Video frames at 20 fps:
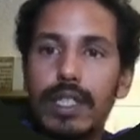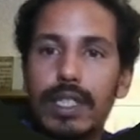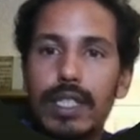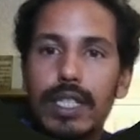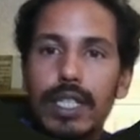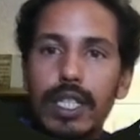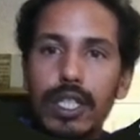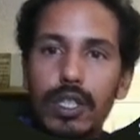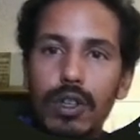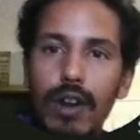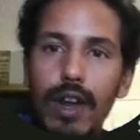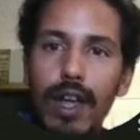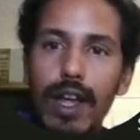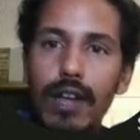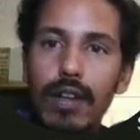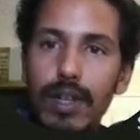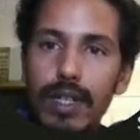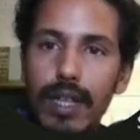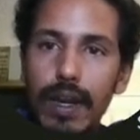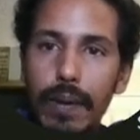teacher
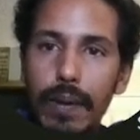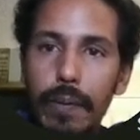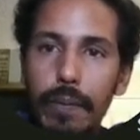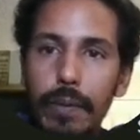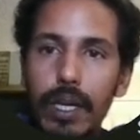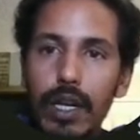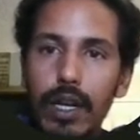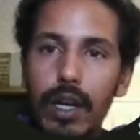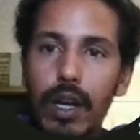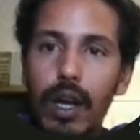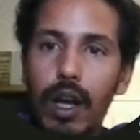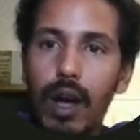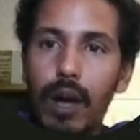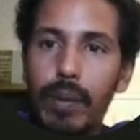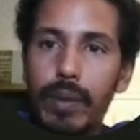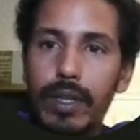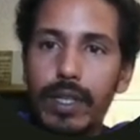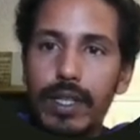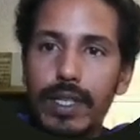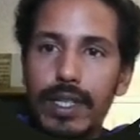address, and I'm gonna
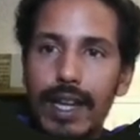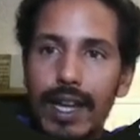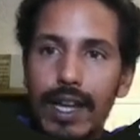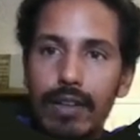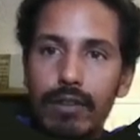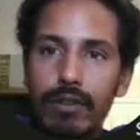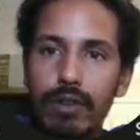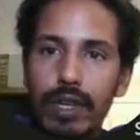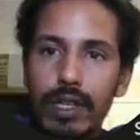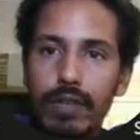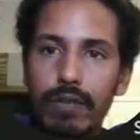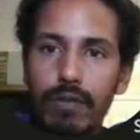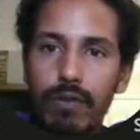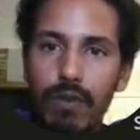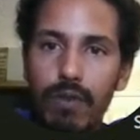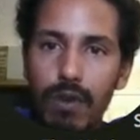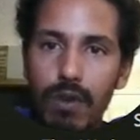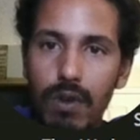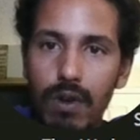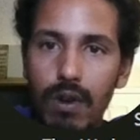copy this address
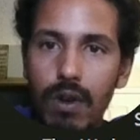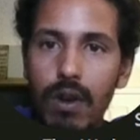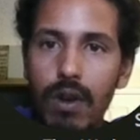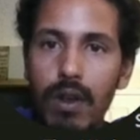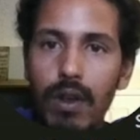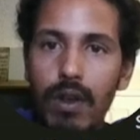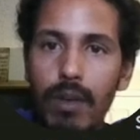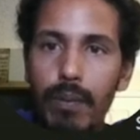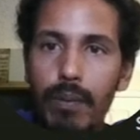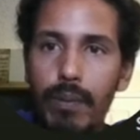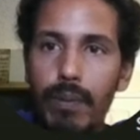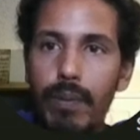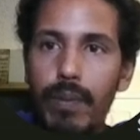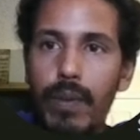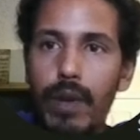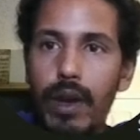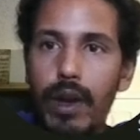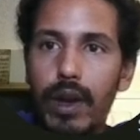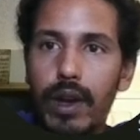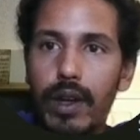for
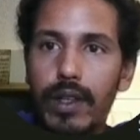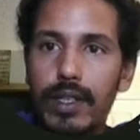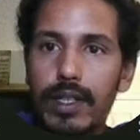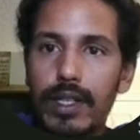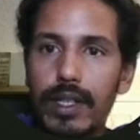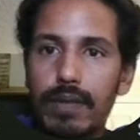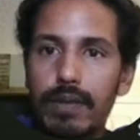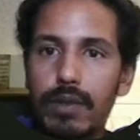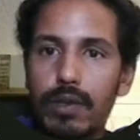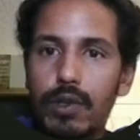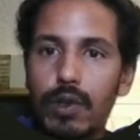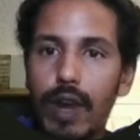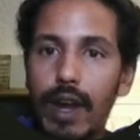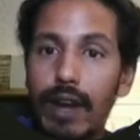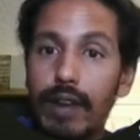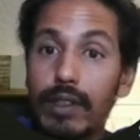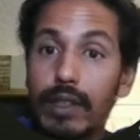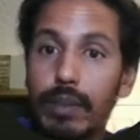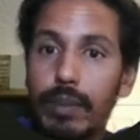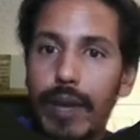to try
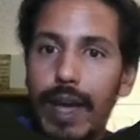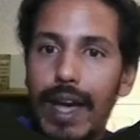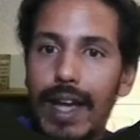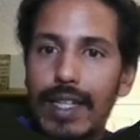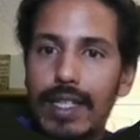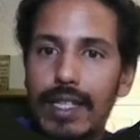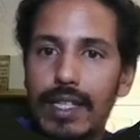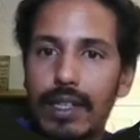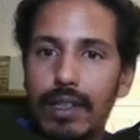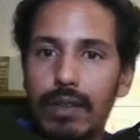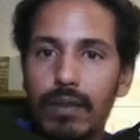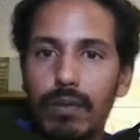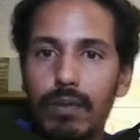out the passing.